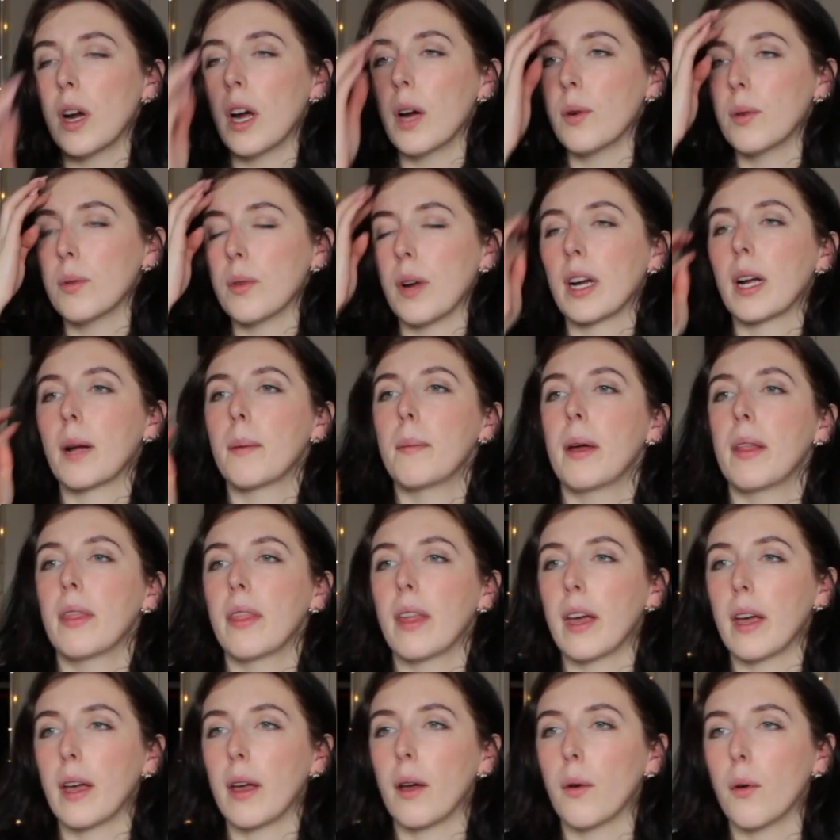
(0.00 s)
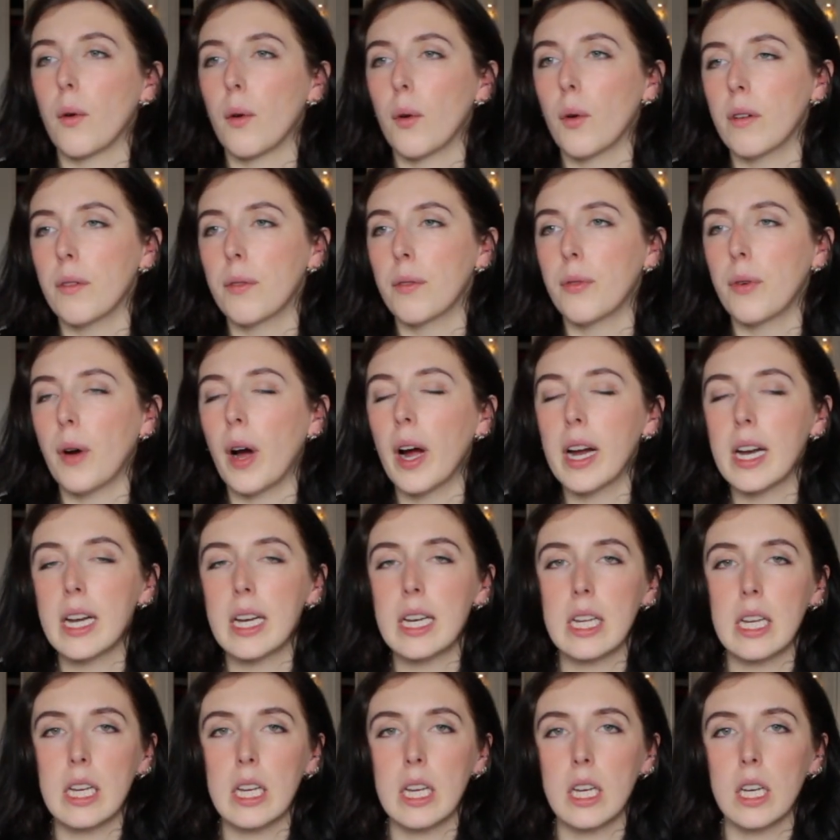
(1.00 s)
I would recommend like
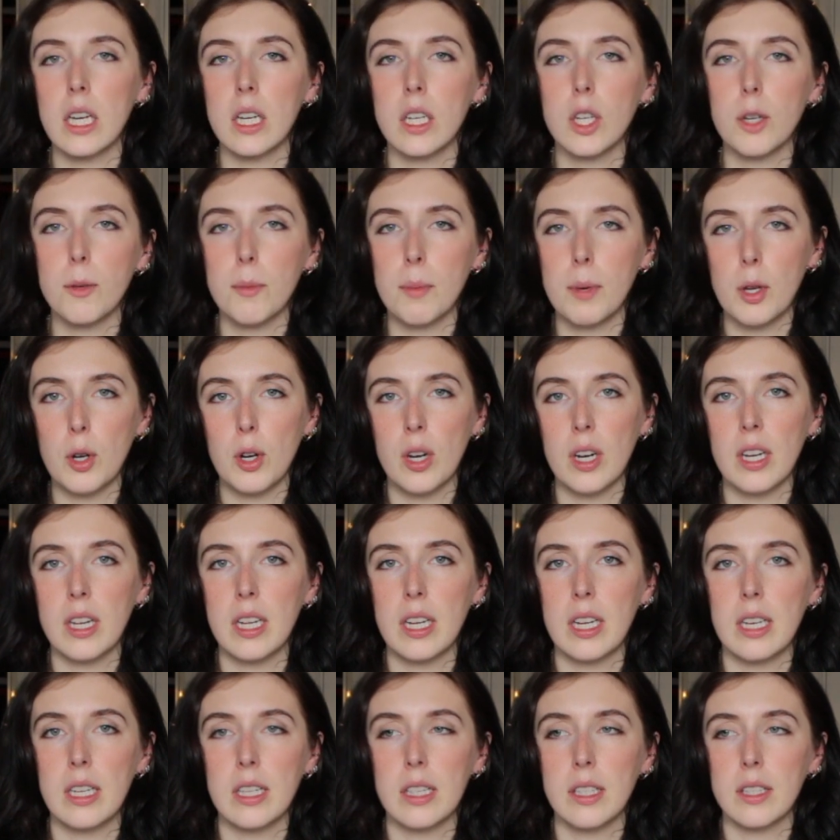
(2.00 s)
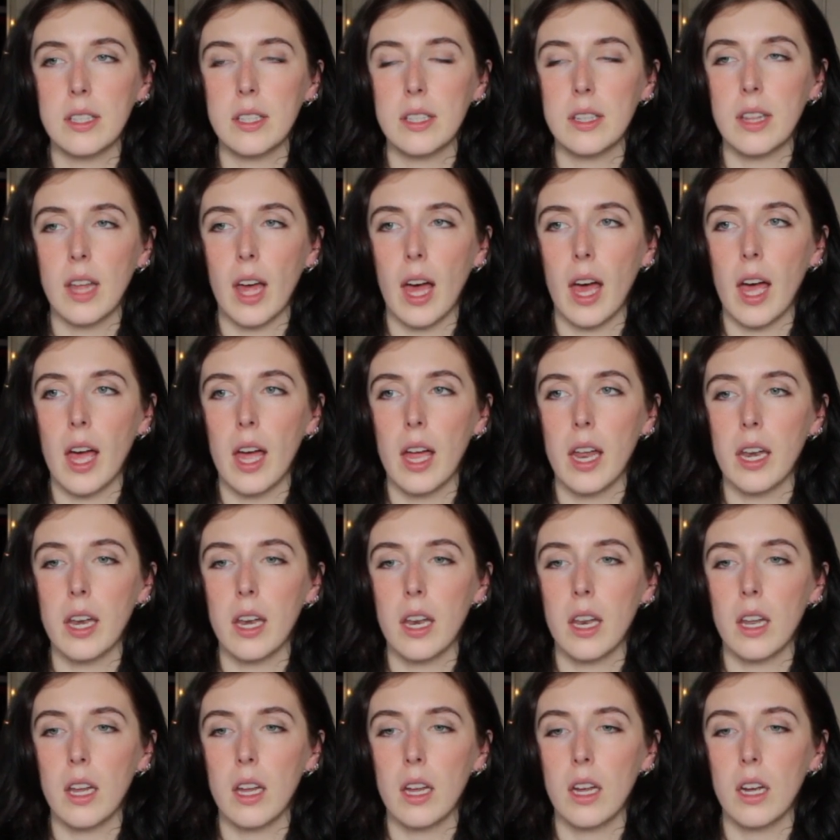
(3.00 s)
finding communities that
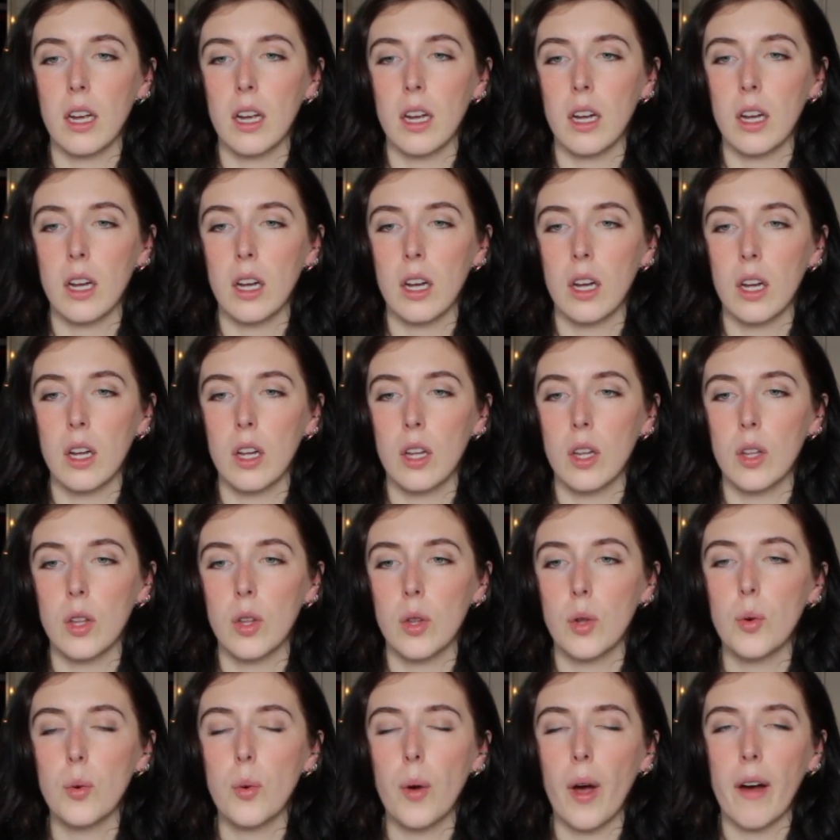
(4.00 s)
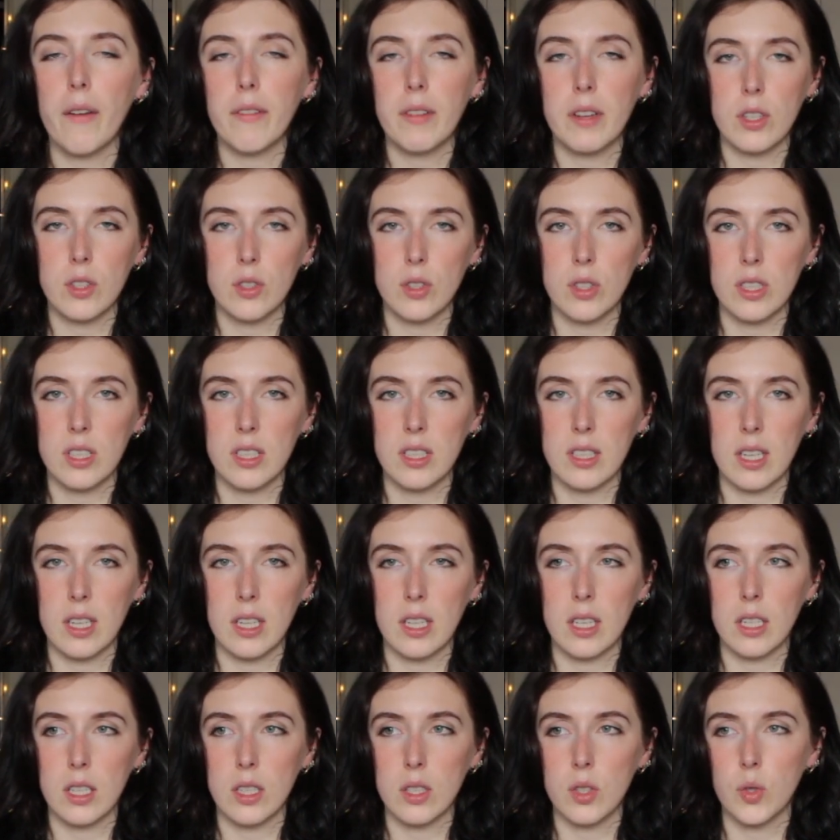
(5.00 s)
you have interest
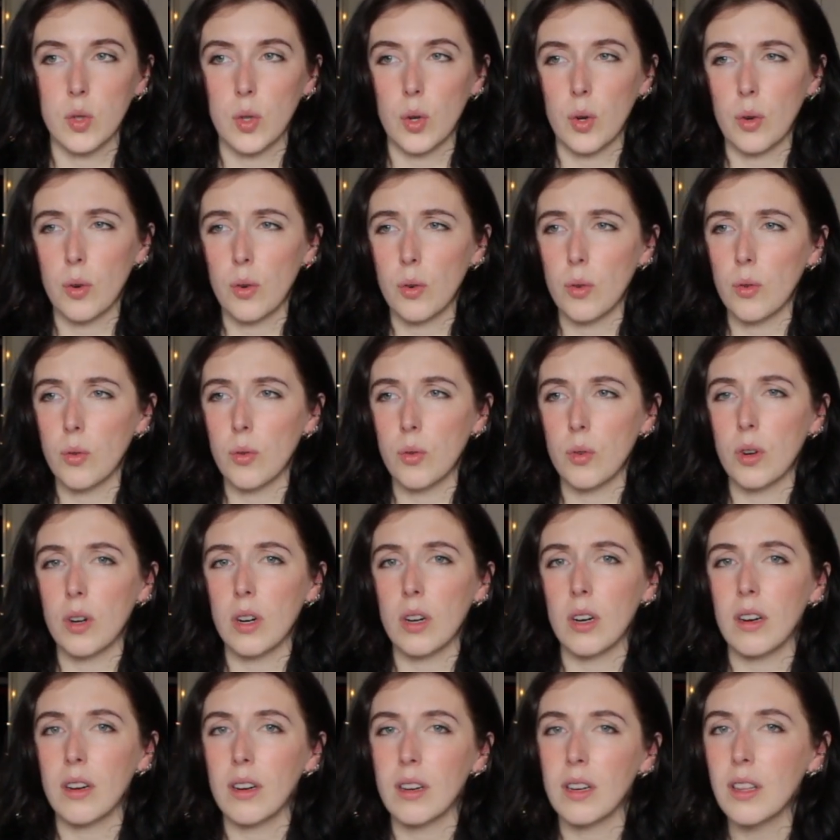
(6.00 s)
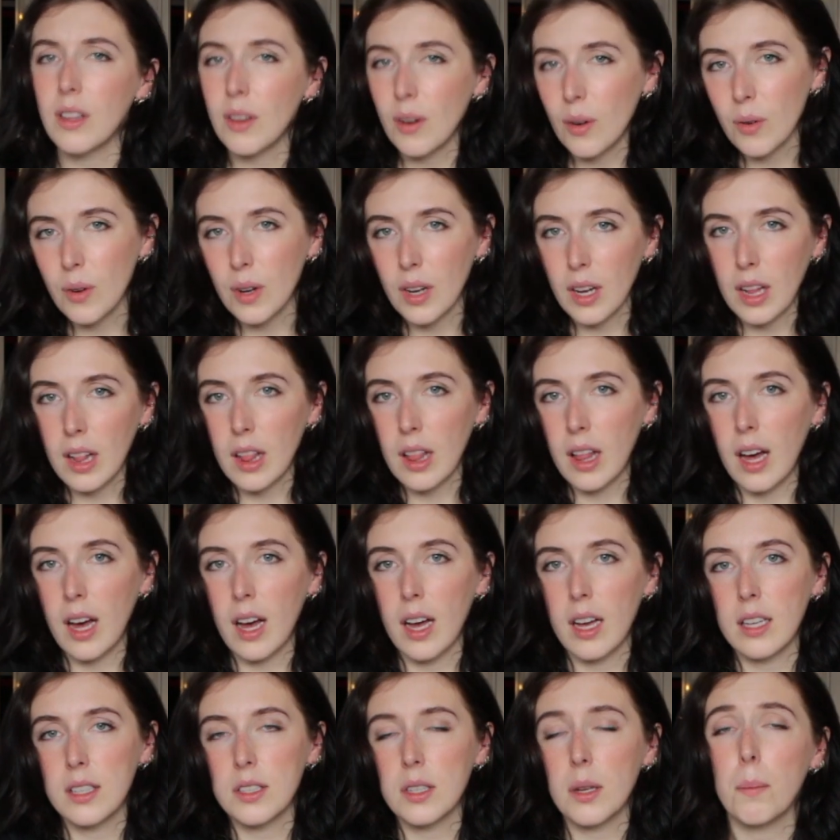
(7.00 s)
in. So a yoga
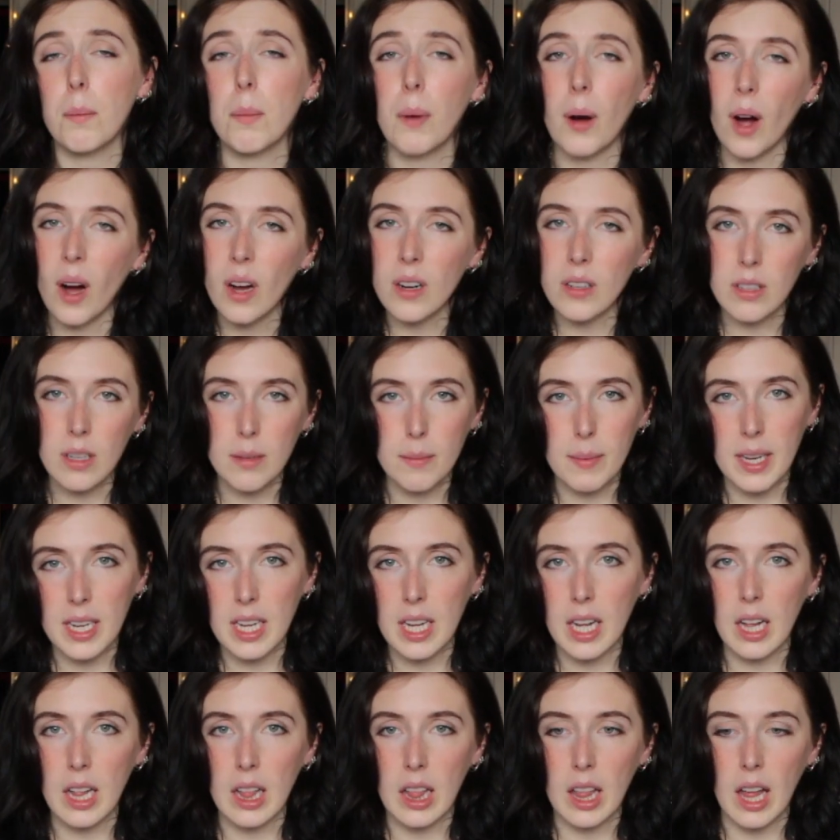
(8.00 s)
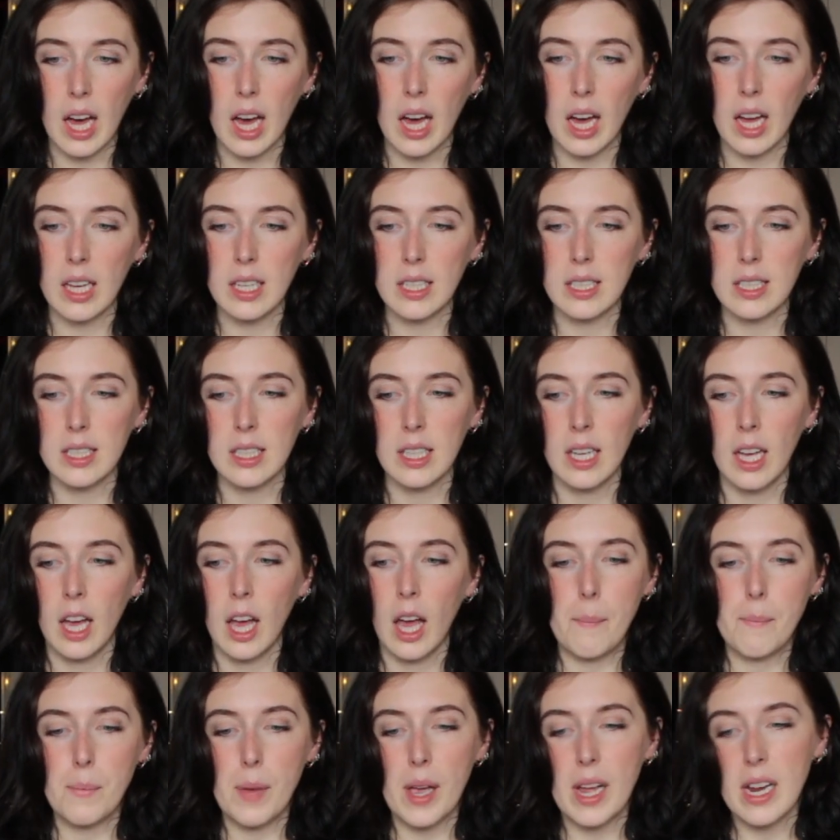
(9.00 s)
class, a pottery making class,
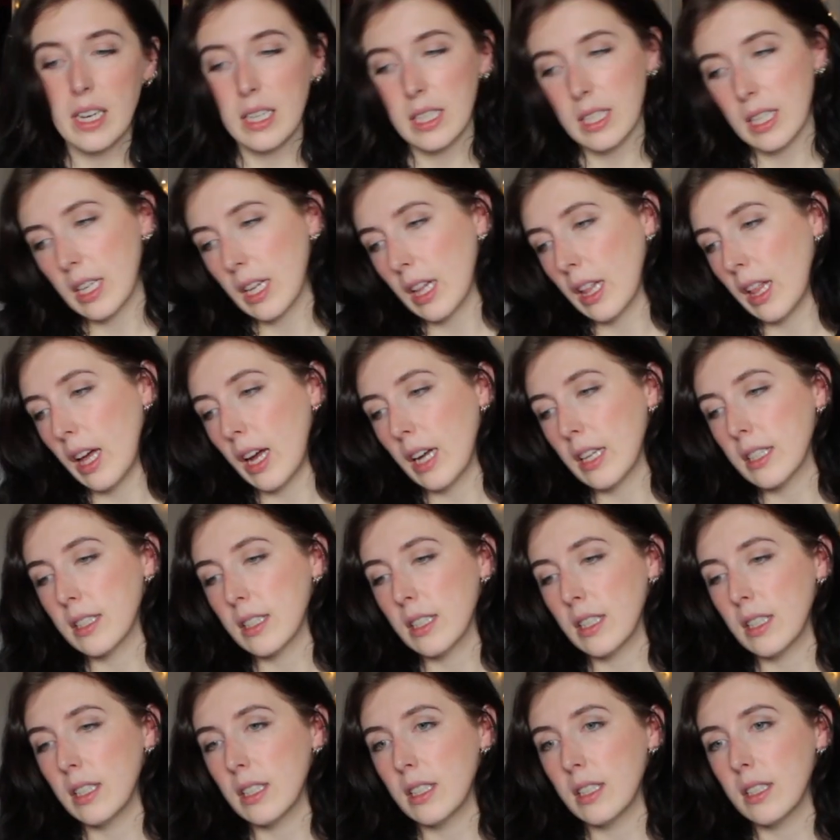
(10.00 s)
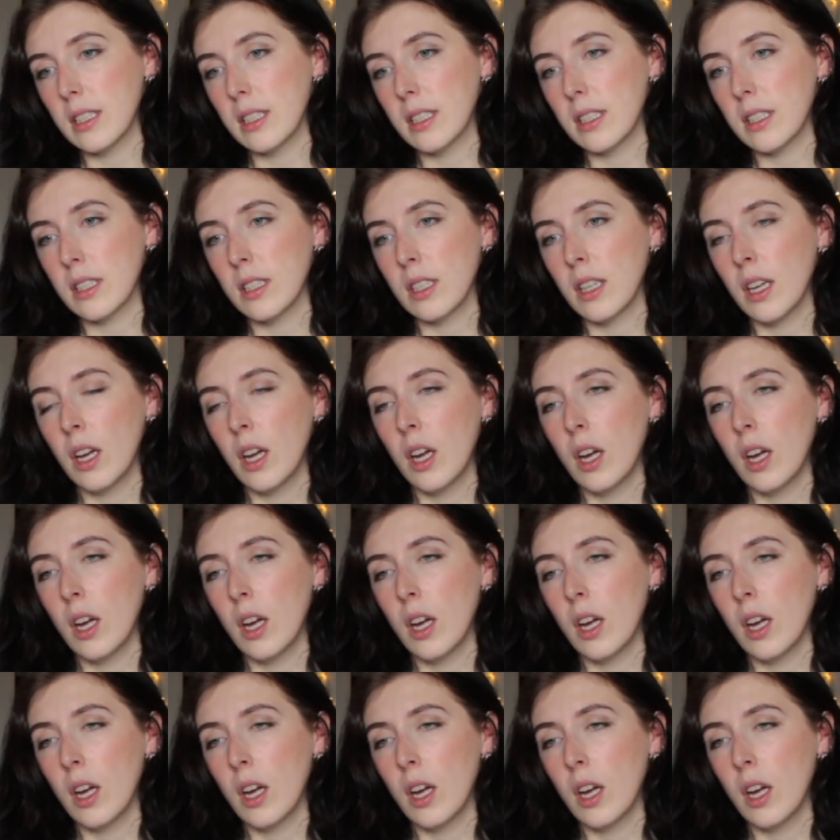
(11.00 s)
painting classes,